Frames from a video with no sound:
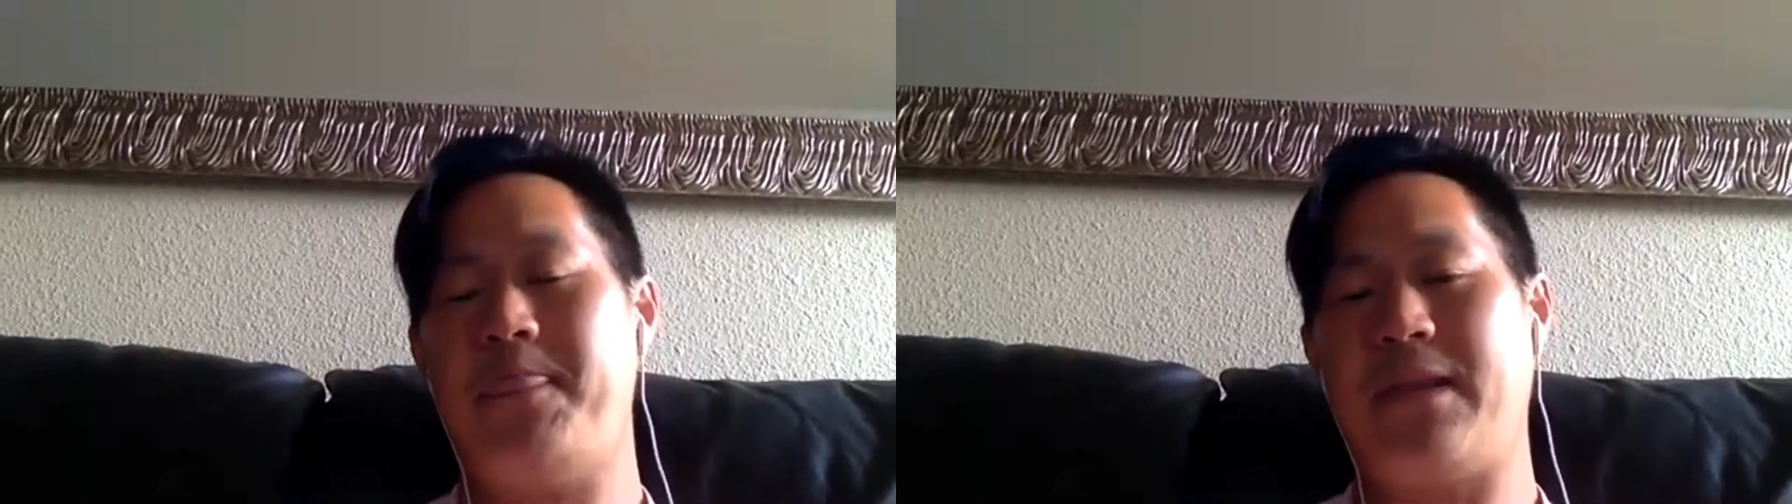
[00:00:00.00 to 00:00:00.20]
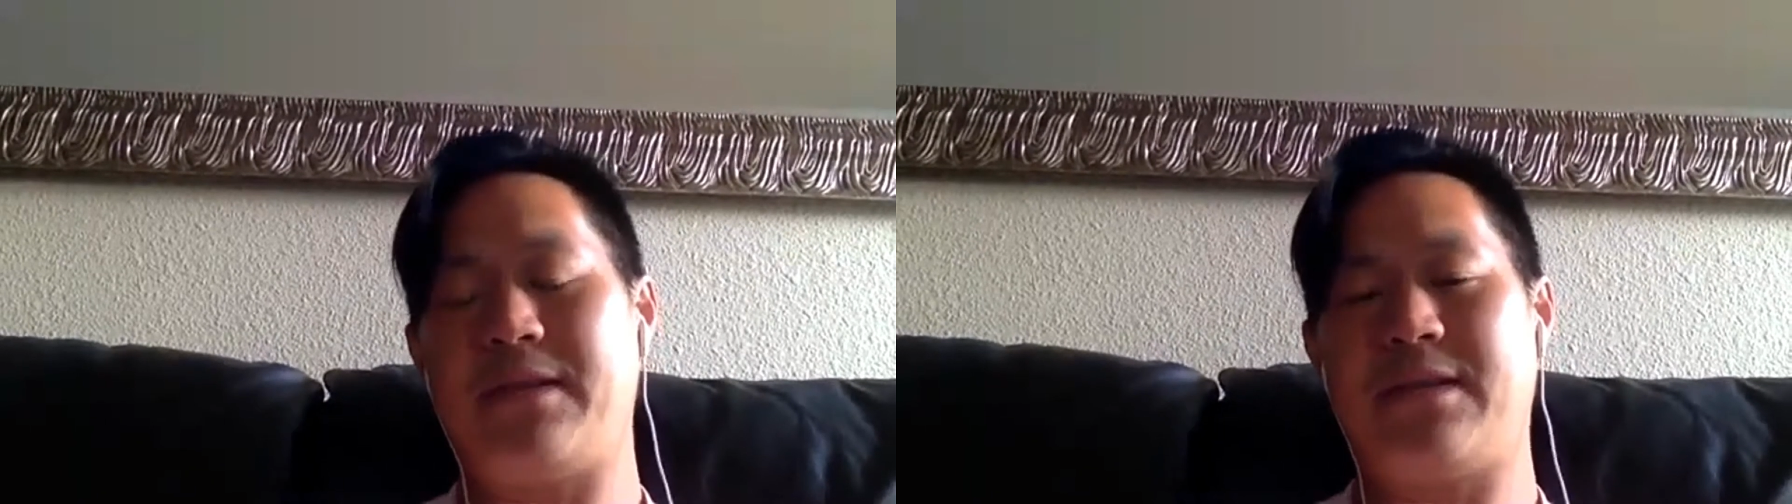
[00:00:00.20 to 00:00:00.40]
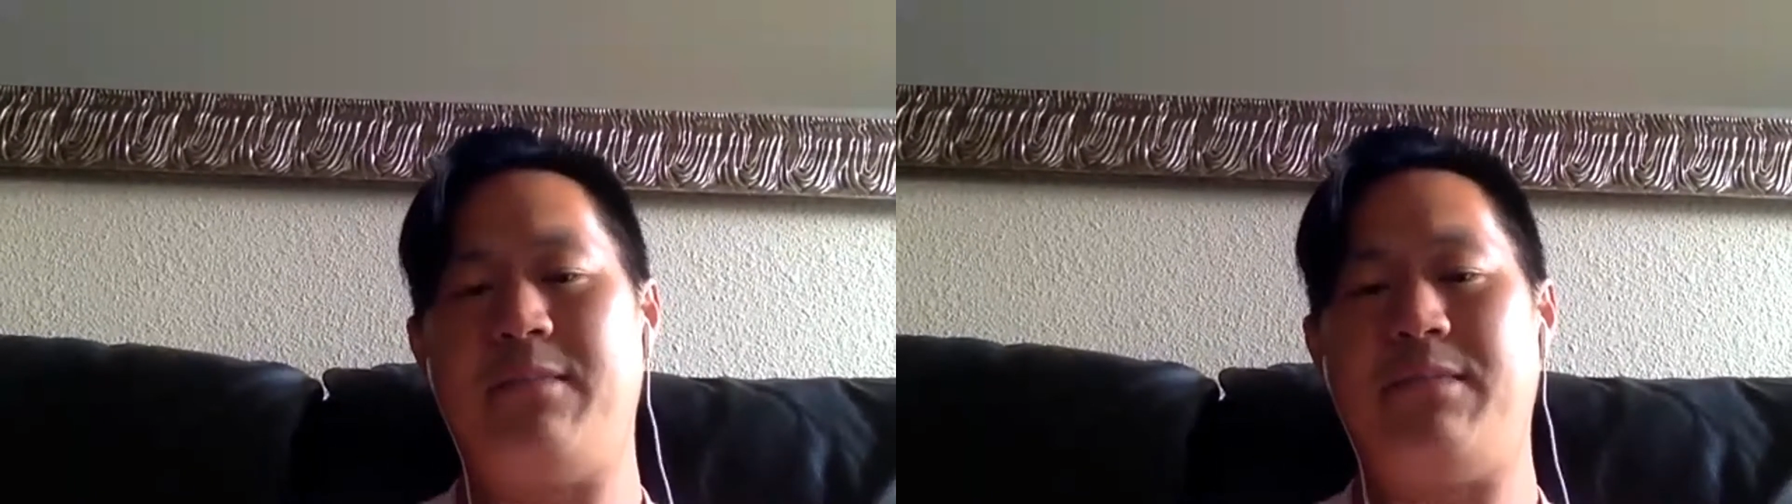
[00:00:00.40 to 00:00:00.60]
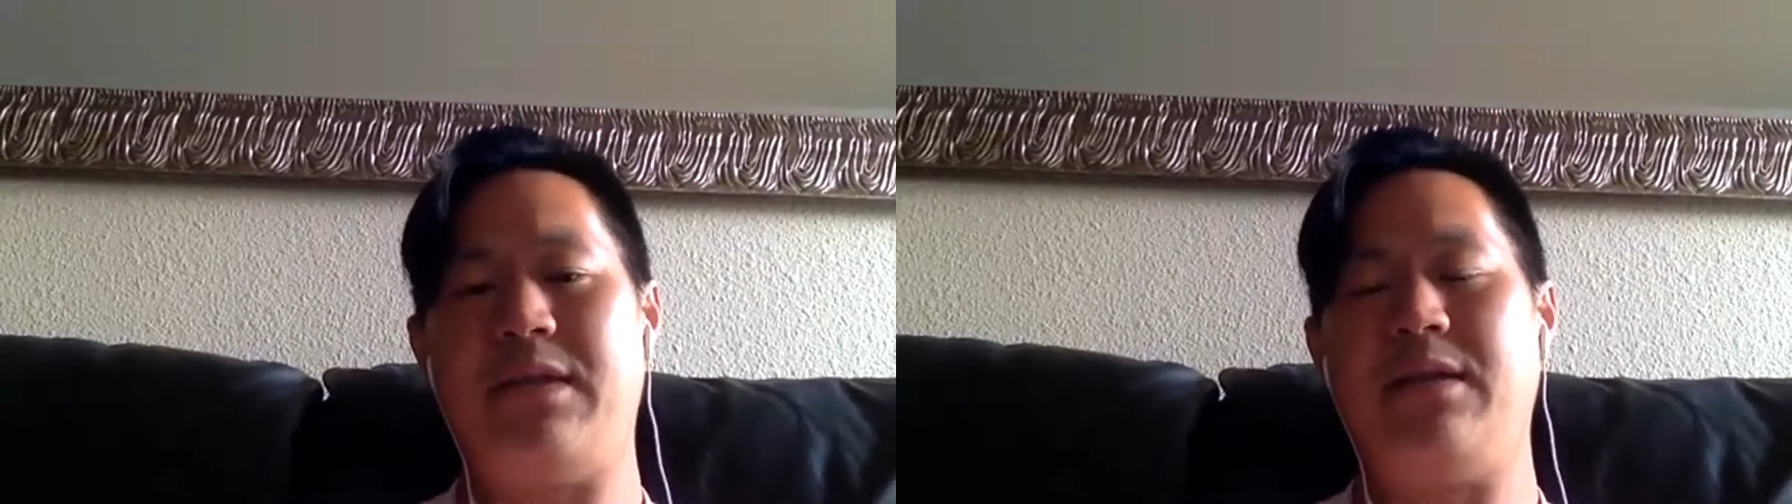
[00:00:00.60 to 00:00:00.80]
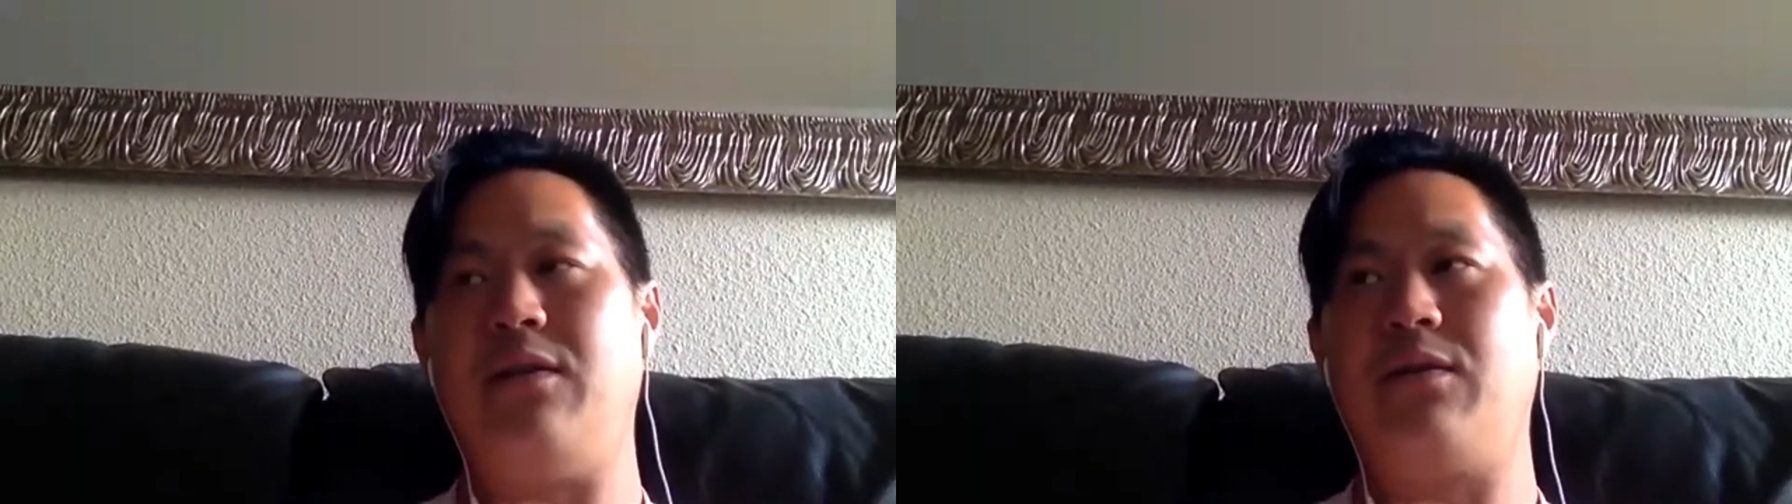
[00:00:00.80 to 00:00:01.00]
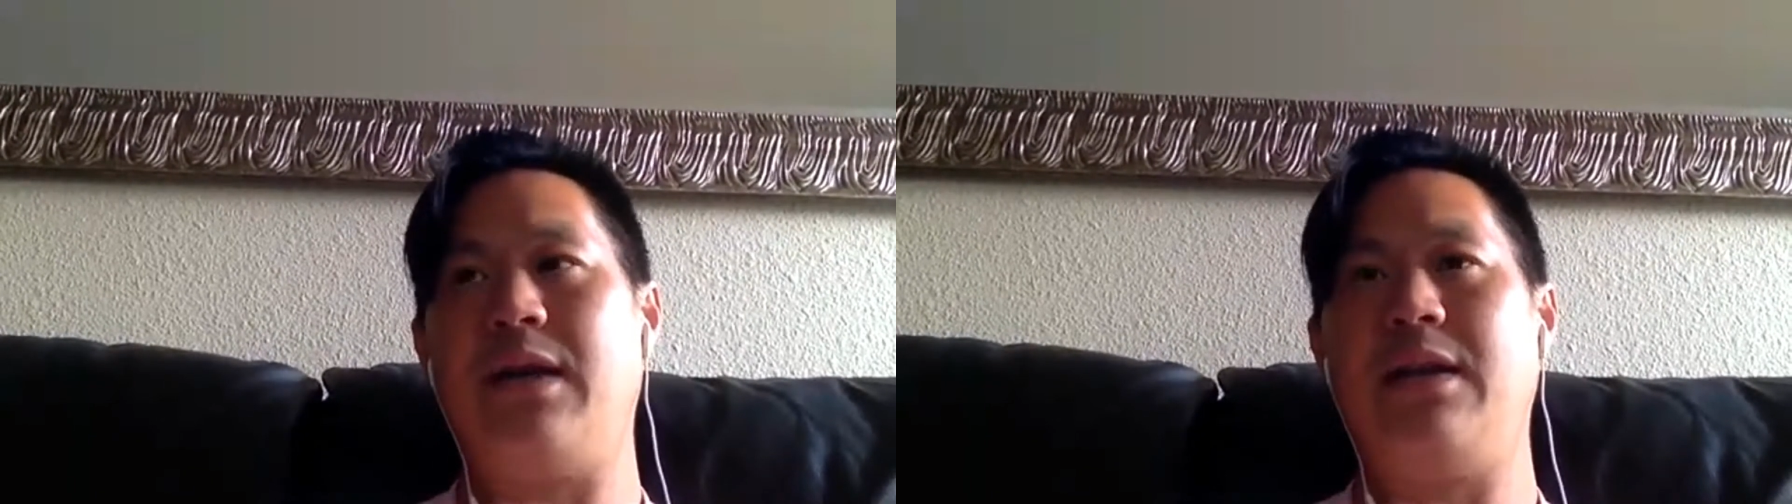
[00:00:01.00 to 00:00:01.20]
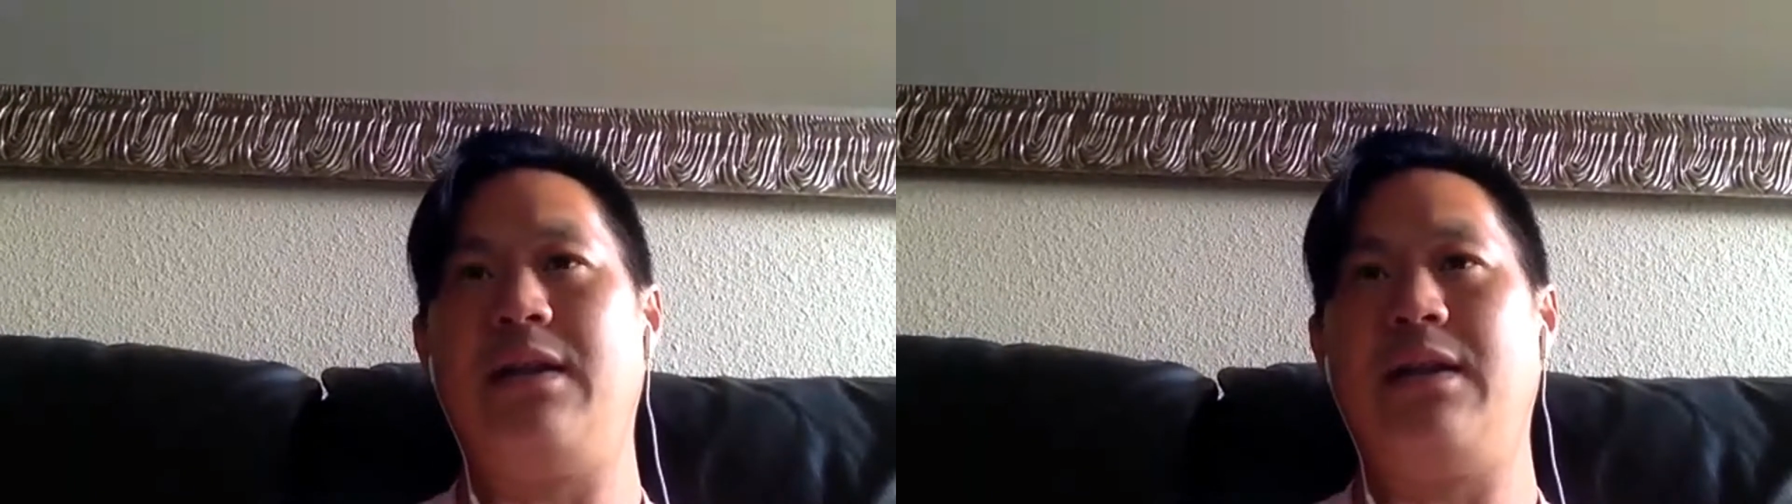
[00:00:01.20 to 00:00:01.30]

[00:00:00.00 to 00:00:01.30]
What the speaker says: it's the same deal, right?